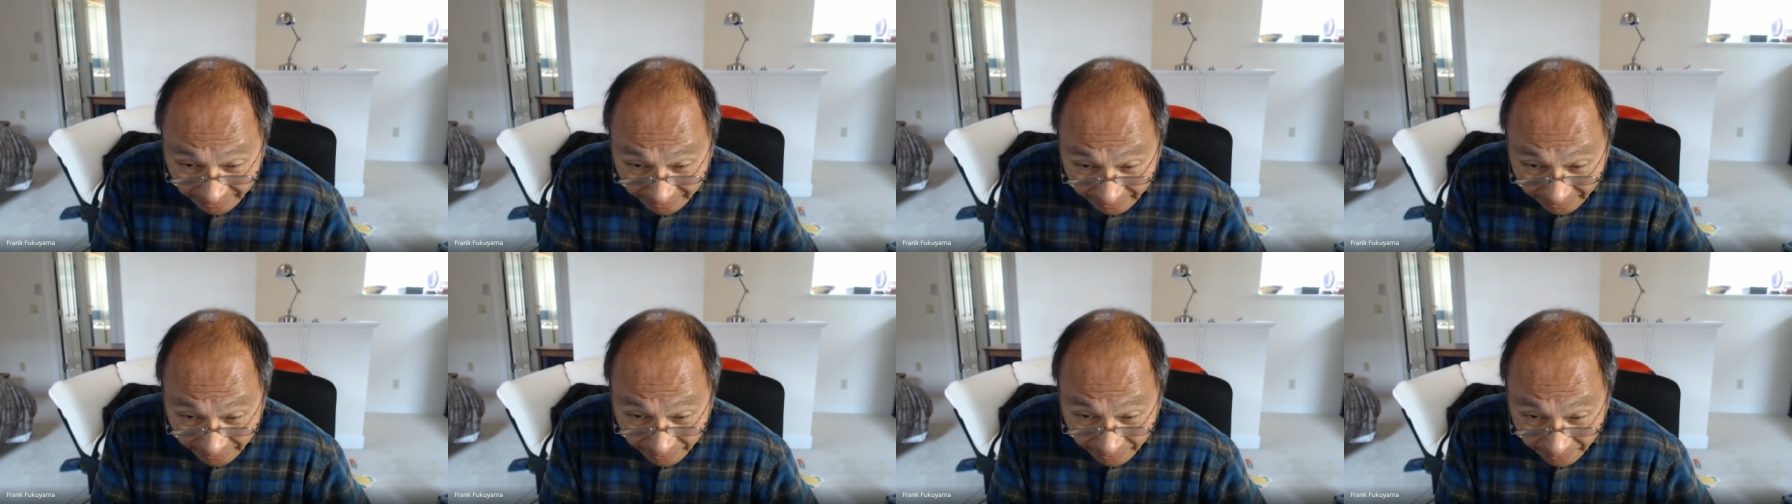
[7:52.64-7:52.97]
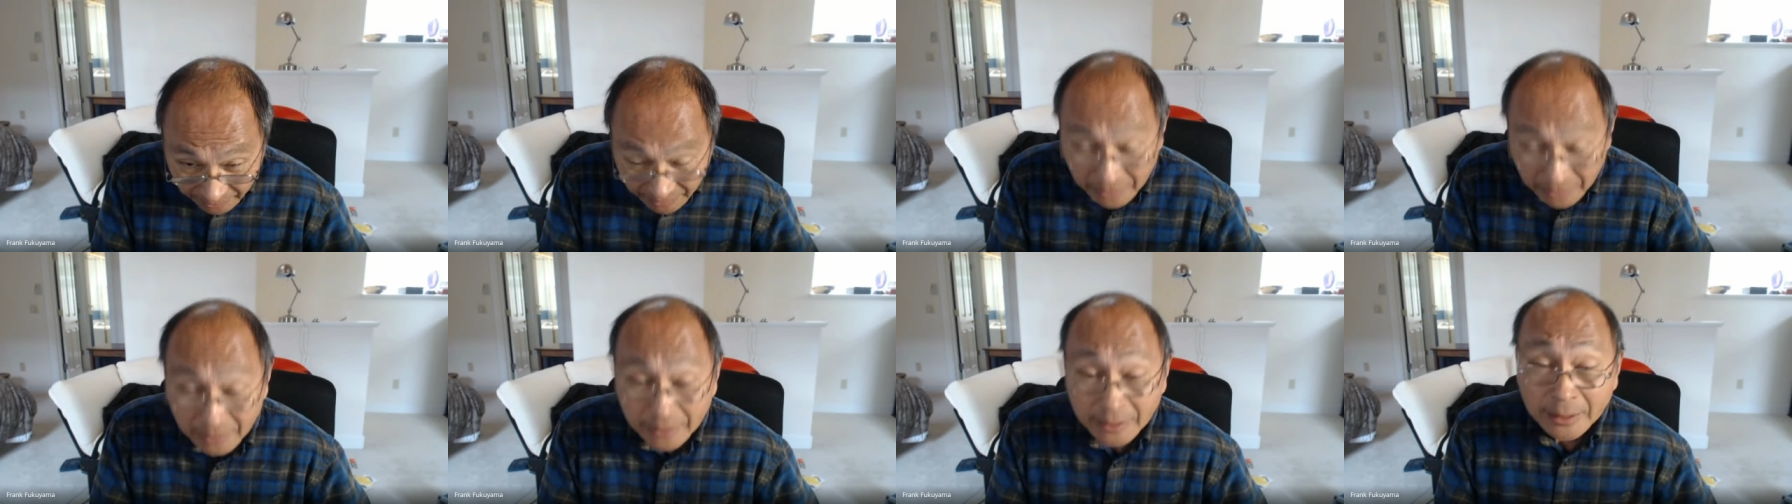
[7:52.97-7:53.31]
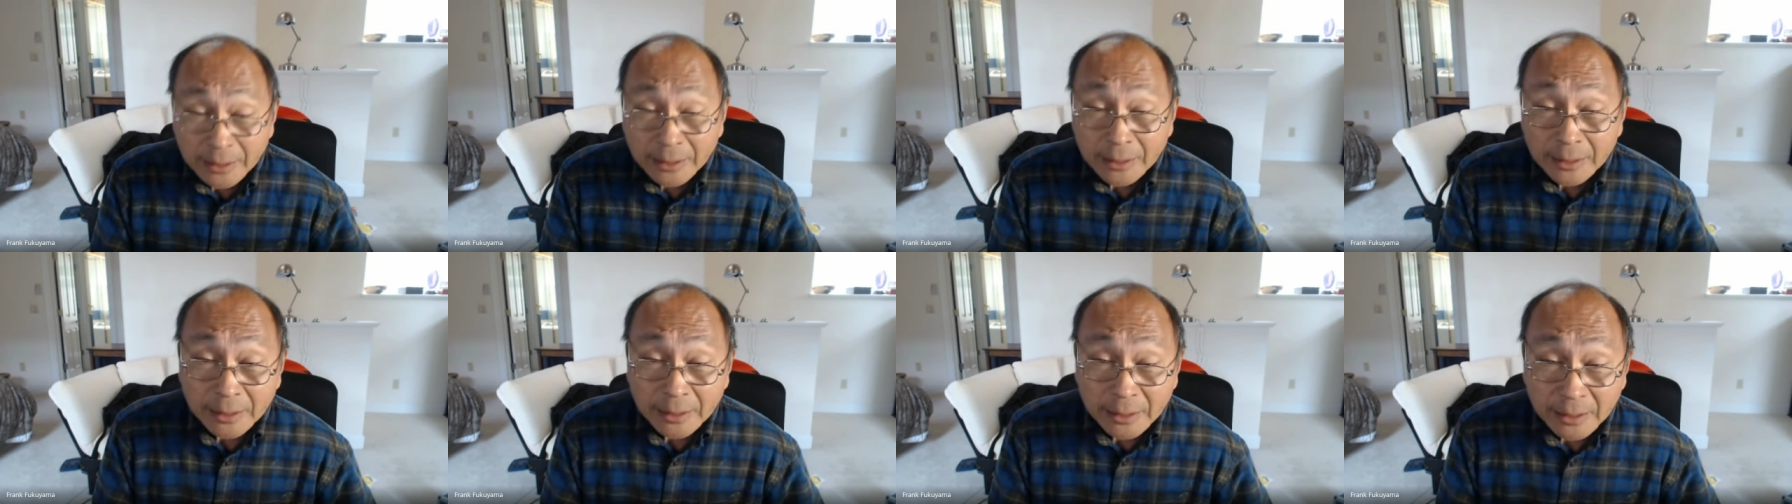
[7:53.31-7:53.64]
and
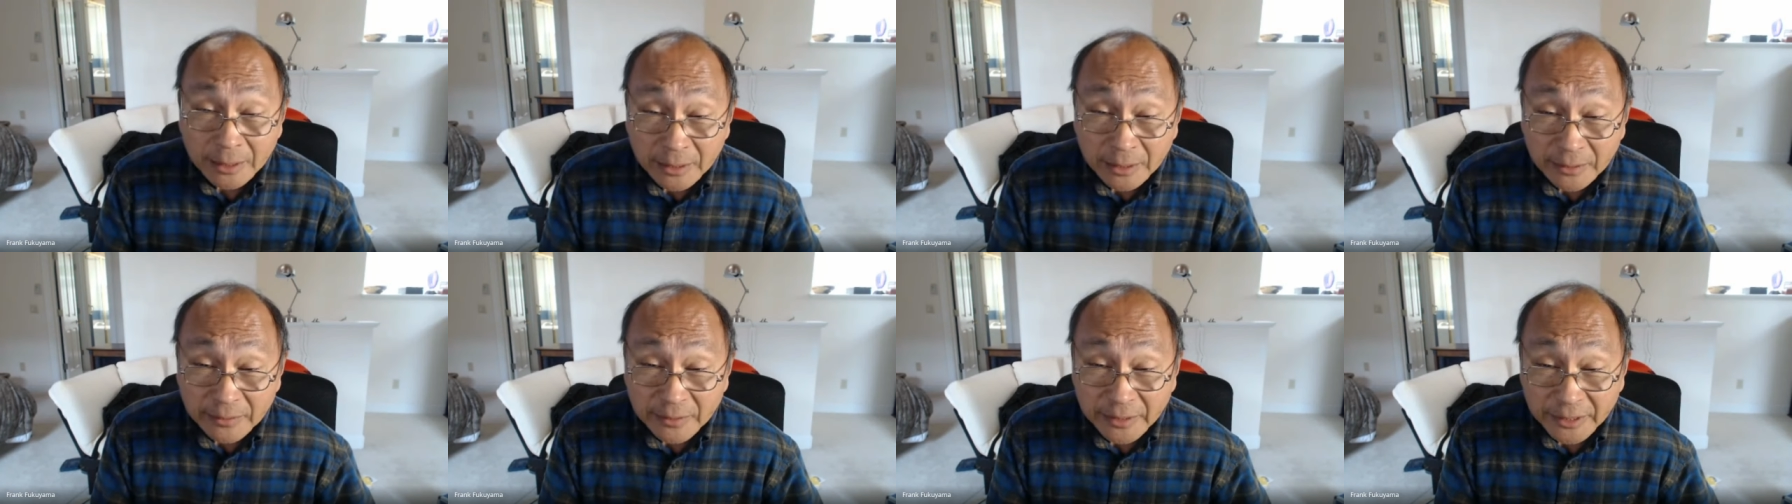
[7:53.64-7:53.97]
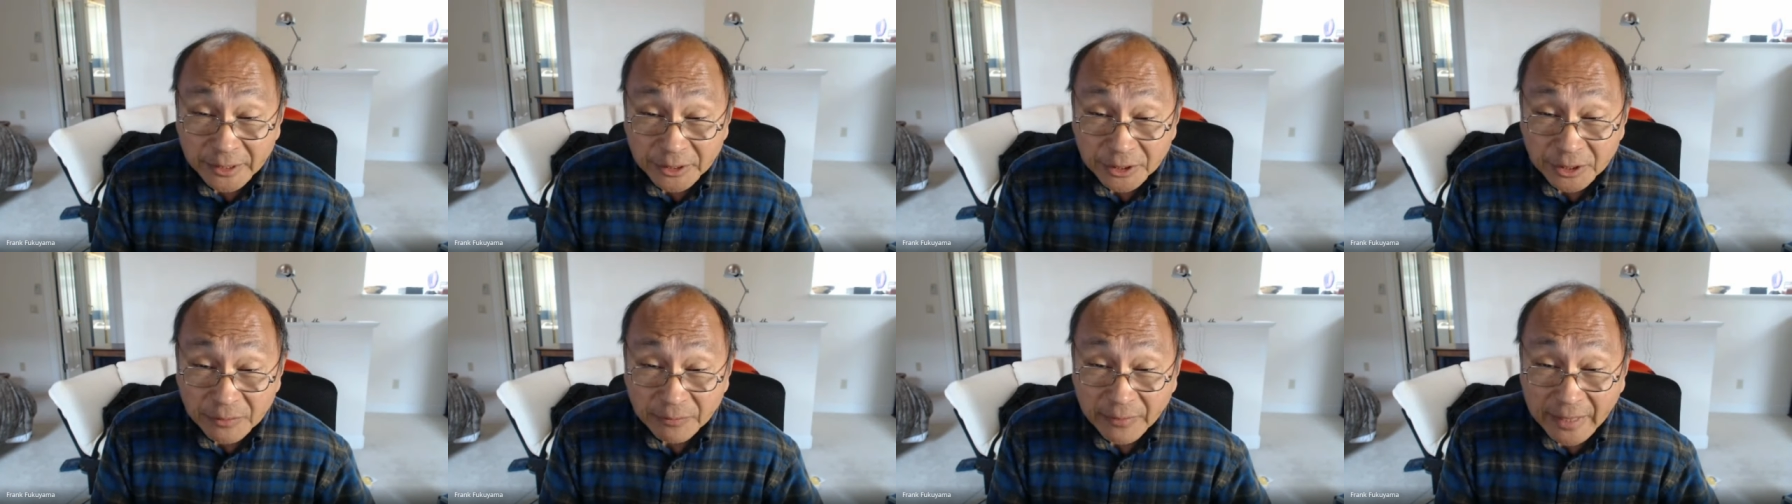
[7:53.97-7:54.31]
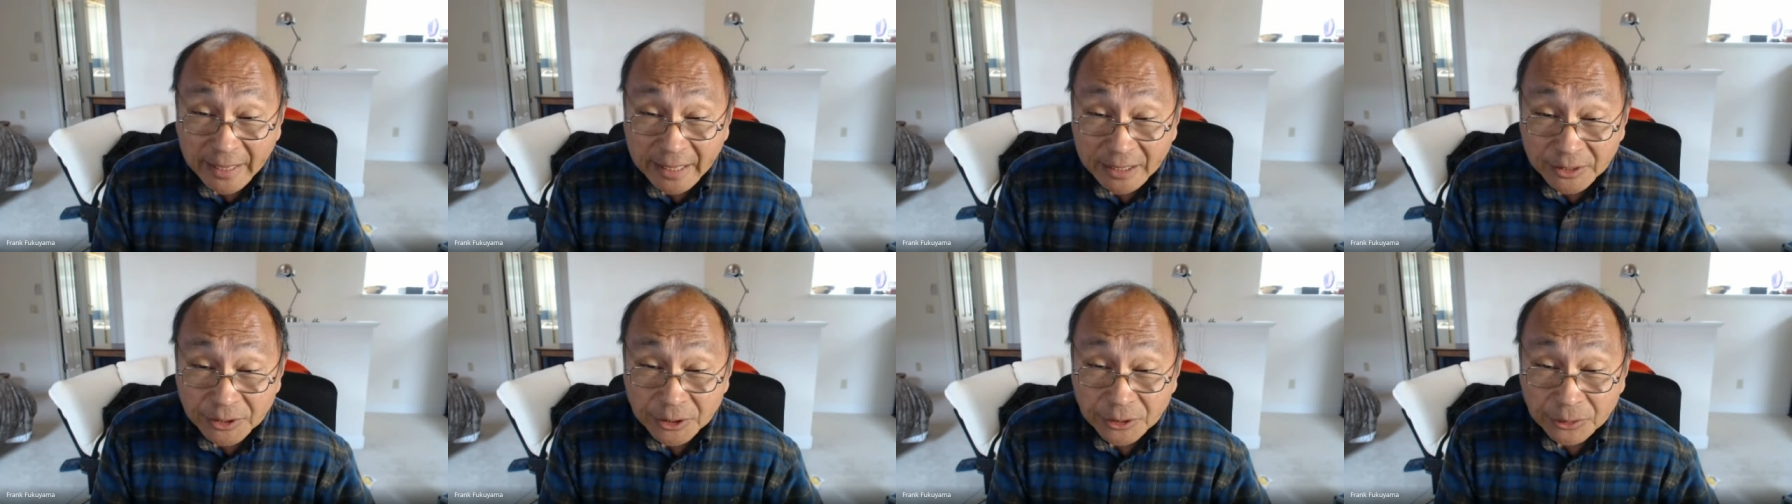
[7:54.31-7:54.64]
uh, things of
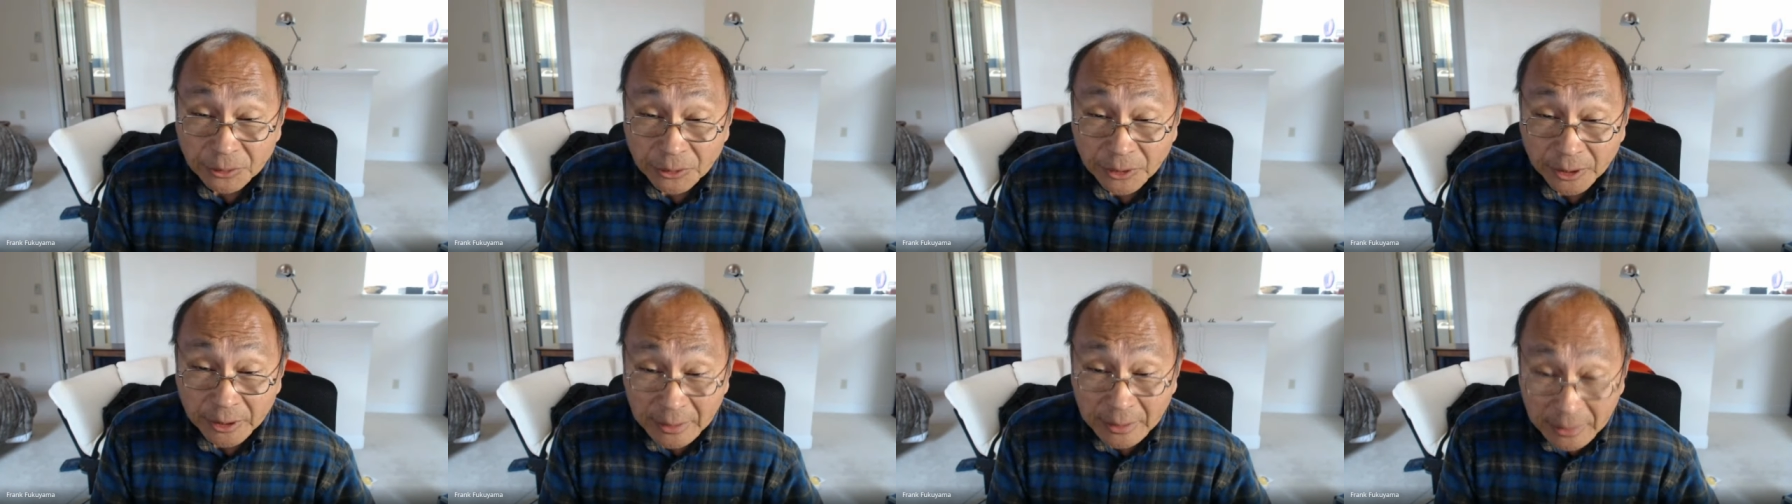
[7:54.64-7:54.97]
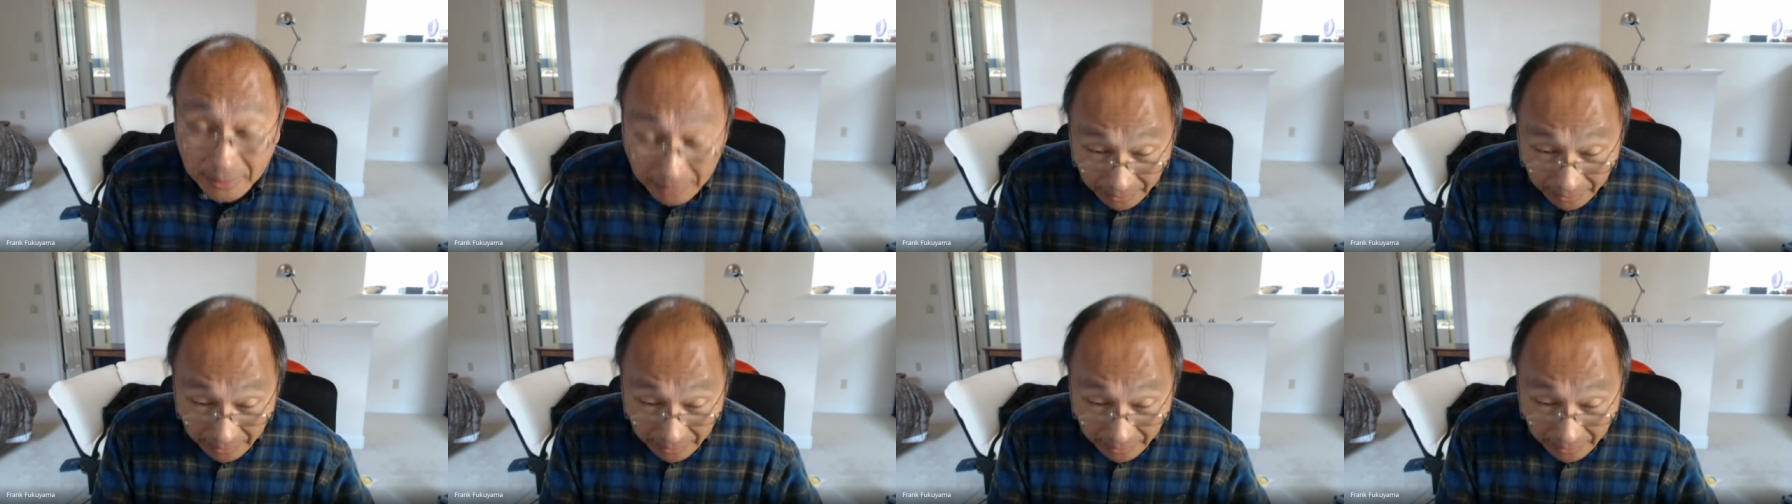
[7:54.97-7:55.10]
that sort.